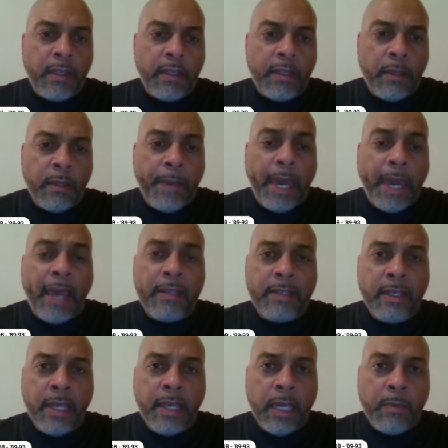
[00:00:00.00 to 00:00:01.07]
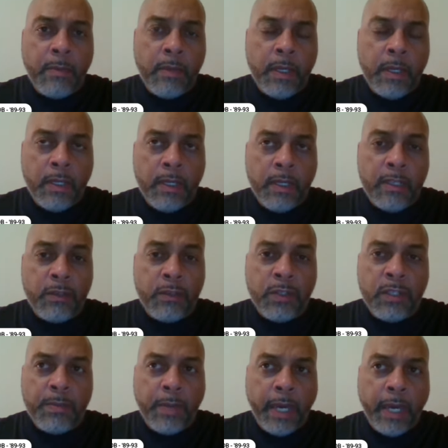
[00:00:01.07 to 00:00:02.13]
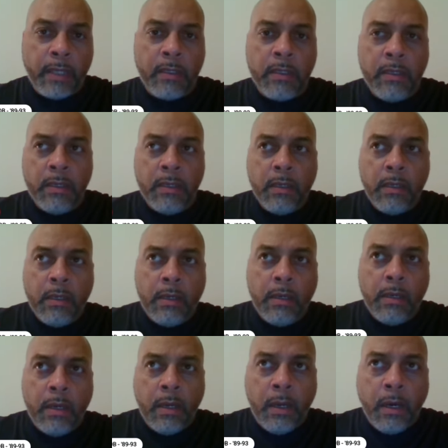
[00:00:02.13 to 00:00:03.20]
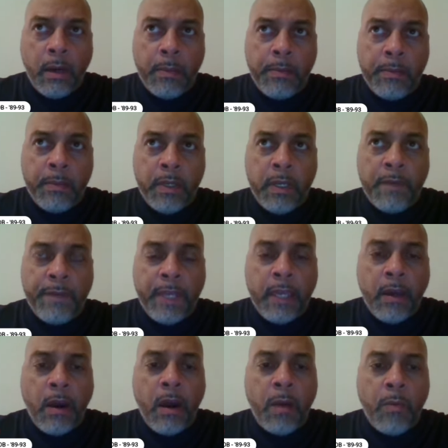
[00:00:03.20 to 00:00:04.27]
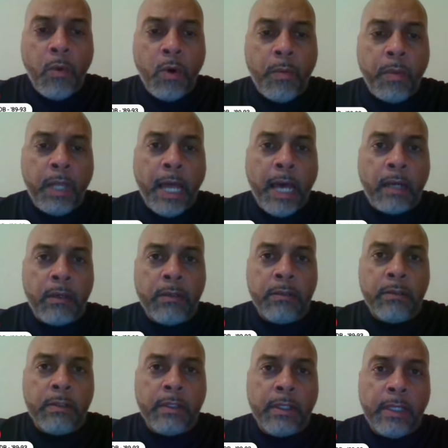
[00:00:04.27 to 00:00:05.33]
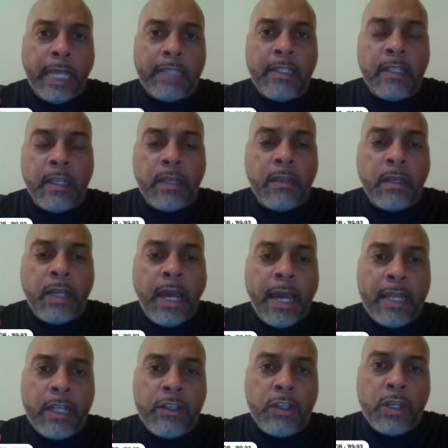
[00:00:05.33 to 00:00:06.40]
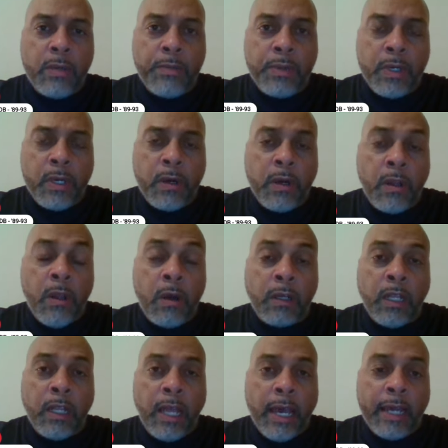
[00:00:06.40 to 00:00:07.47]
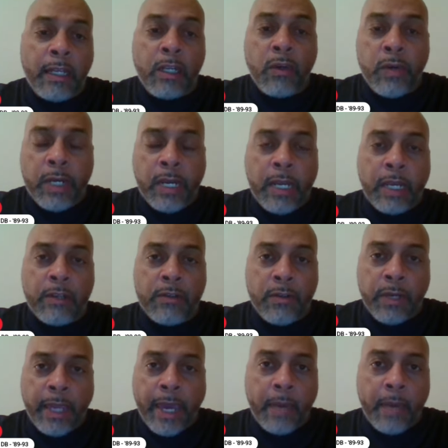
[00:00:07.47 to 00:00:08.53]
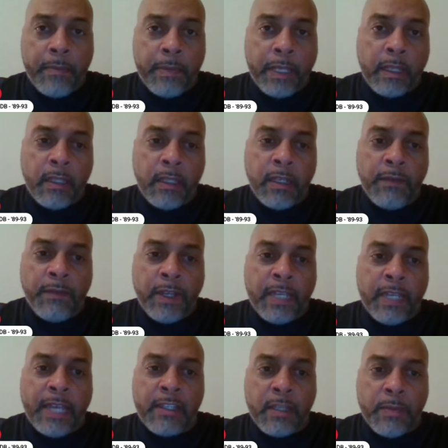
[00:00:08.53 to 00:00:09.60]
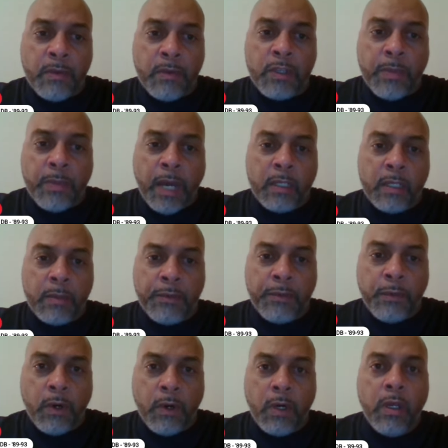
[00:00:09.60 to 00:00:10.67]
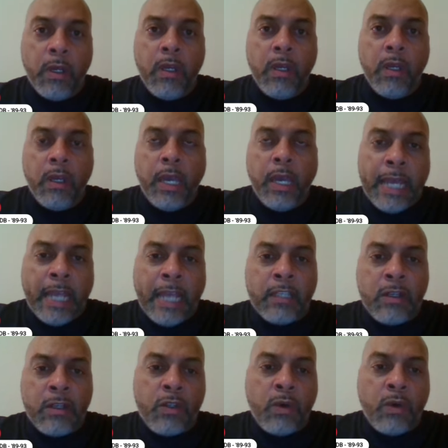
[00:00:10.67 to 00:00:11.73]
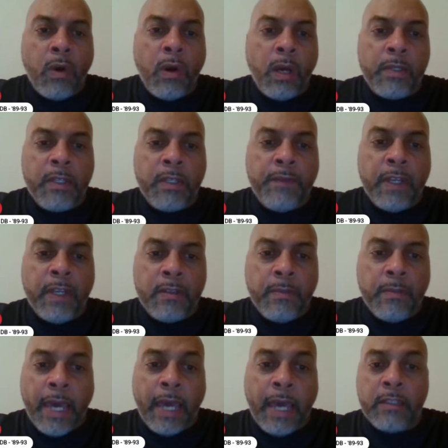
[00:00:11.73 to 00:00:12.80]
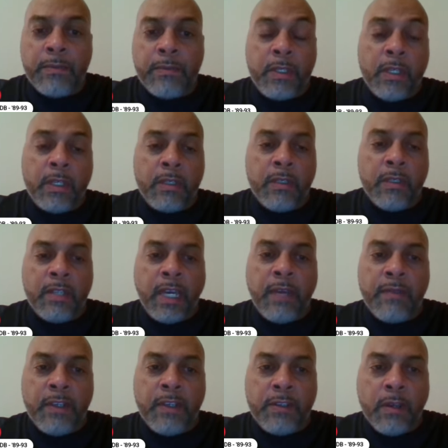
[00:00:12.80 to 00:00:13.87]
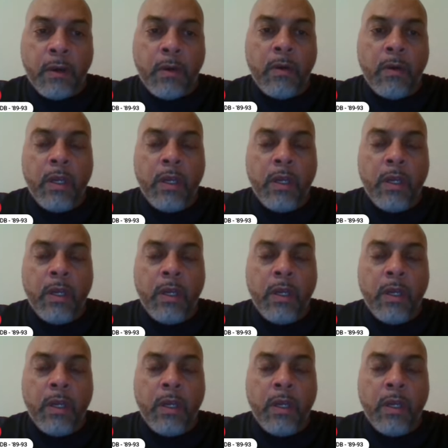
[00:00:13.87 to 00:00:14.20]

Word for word: the passing game in this respect. Um, if they are more blockers, that's another guy that you can put on along the line to create an extra gap that the defense Absolutely. has to be responsible for. And that's going to draw up defensive backs, particularly safety. So